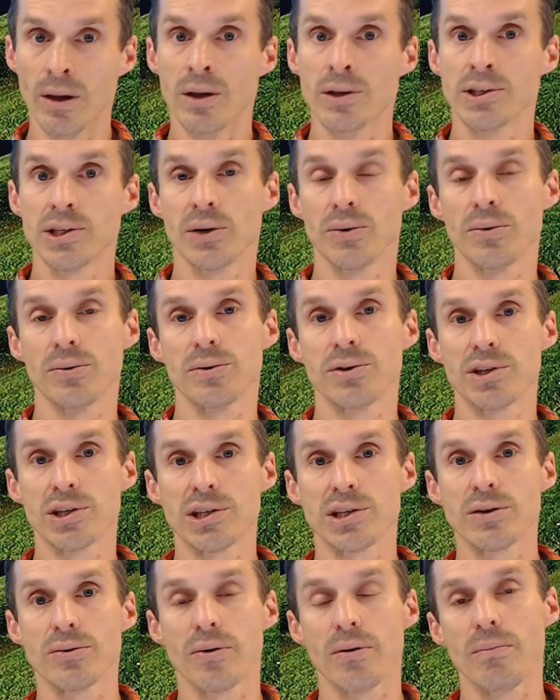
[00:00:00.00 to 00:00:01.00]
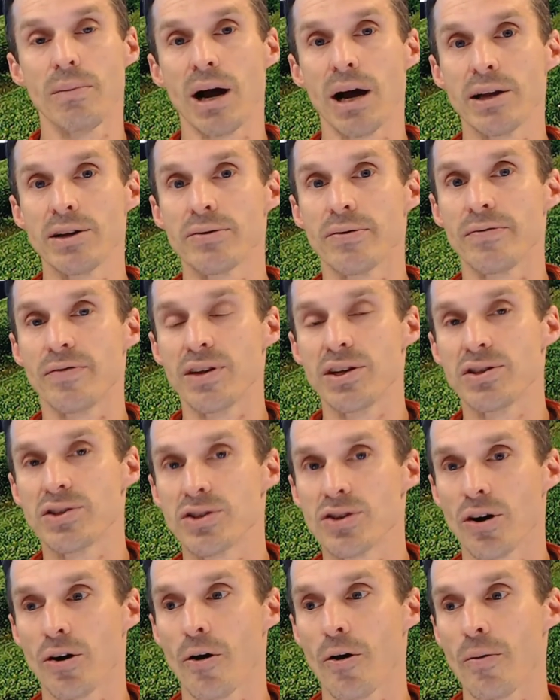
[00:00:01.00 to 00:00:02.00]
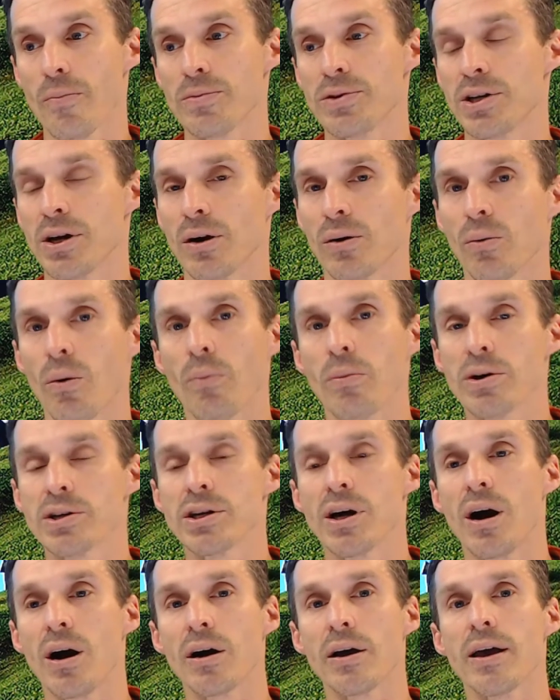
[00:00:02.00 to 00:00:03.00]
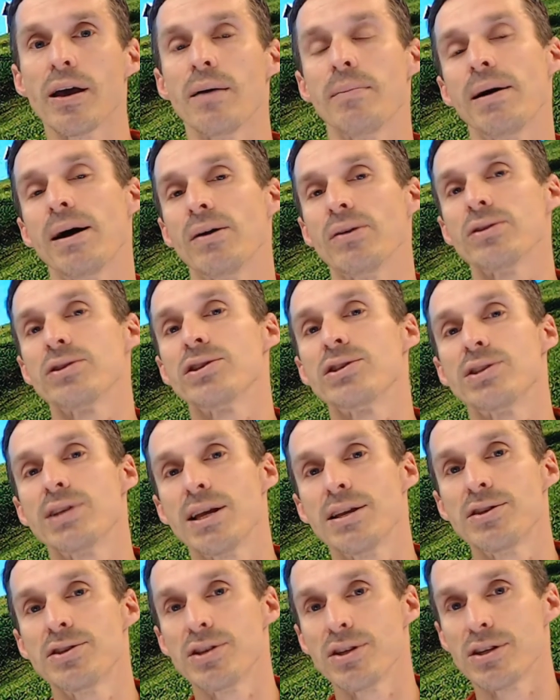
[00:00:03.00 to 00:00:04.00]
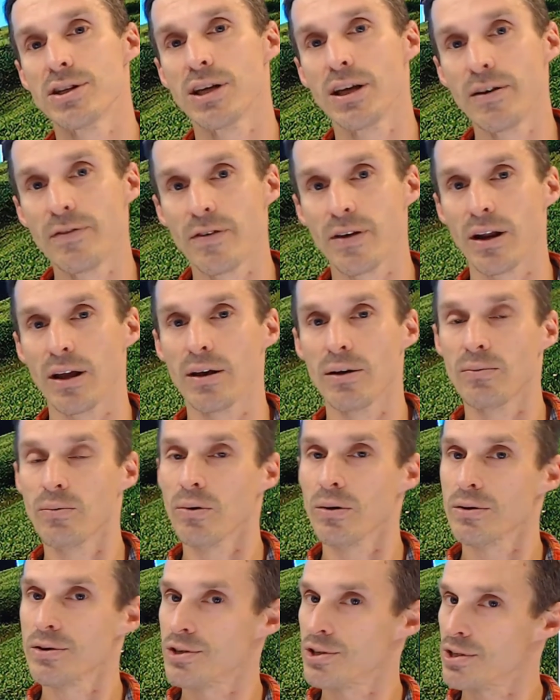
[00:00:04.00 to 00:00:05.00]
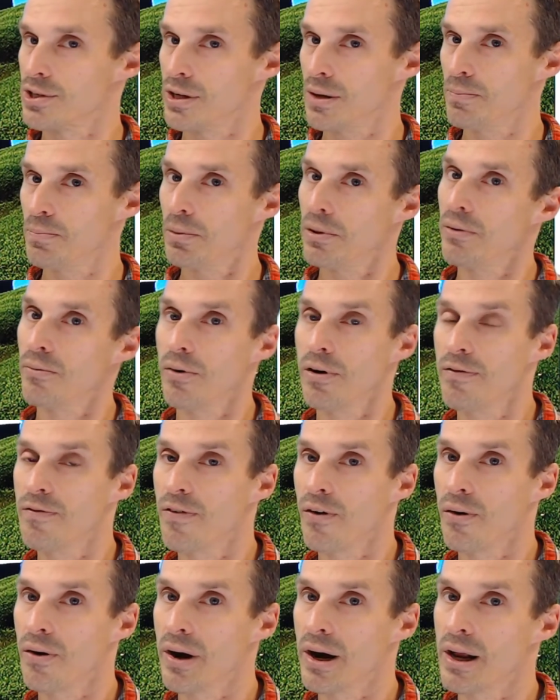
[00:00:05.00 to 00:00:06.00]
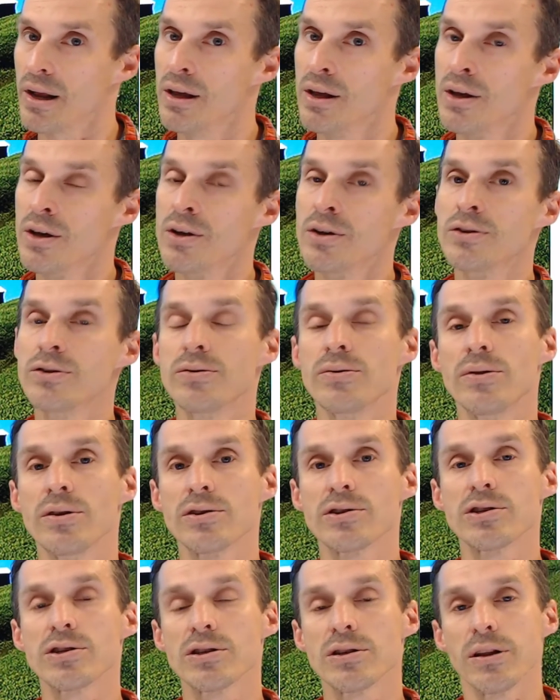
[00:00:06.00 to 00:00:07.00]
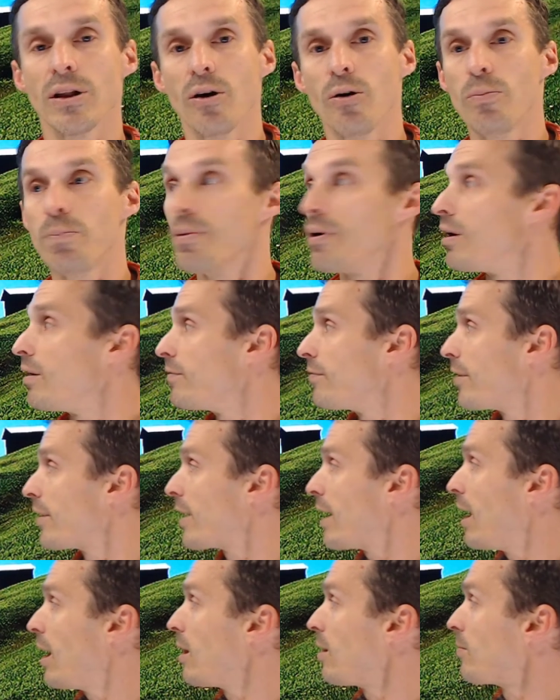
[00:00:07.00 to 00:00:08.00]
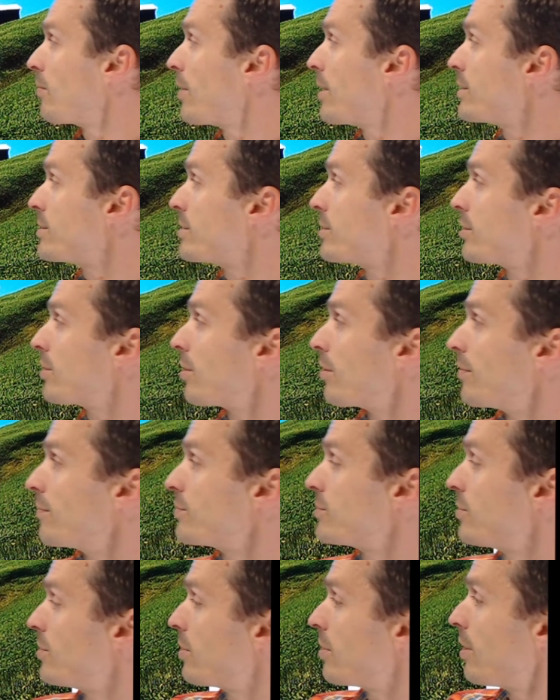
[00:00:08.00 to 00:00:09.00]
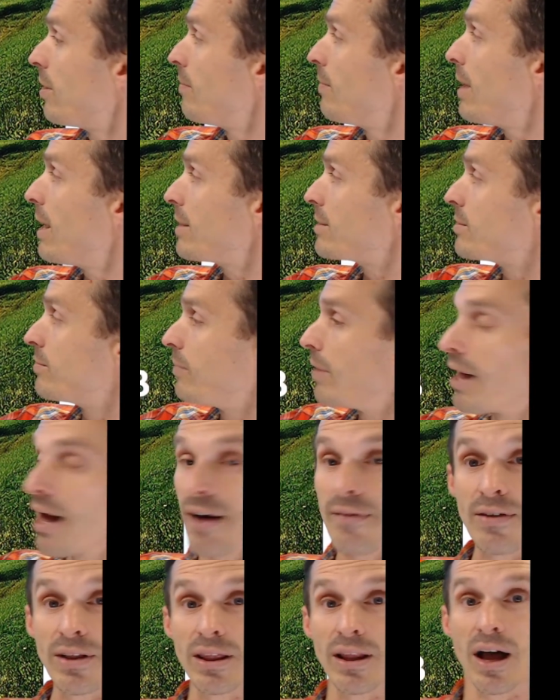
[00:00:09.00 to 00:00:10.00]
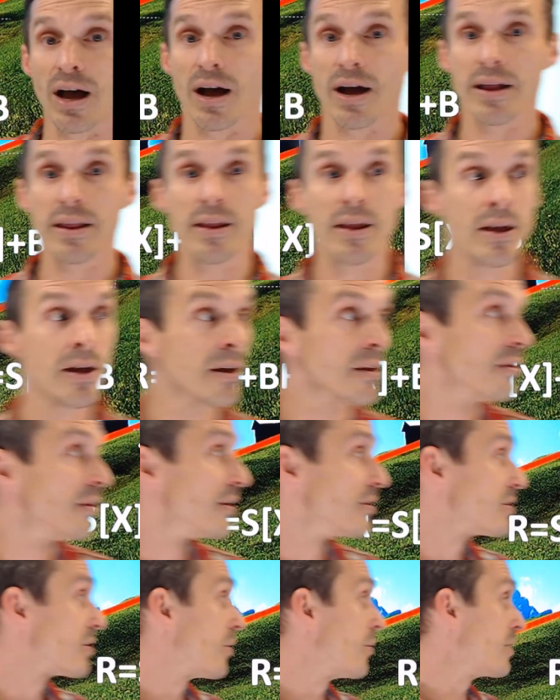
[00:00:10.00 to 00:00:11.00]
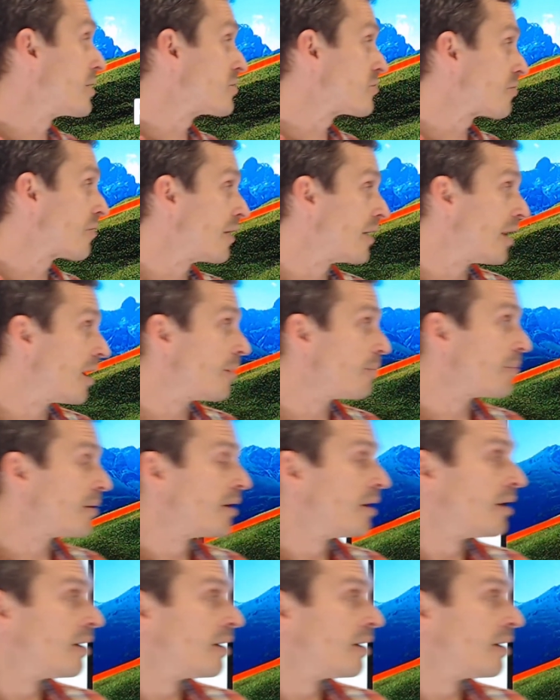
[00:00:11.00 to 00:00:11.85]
So just to remind you of these terms here, when we're talking about sensitivity, we're simply referring to the slope of the calibration curve. So you can imagine we have a line that's going straight up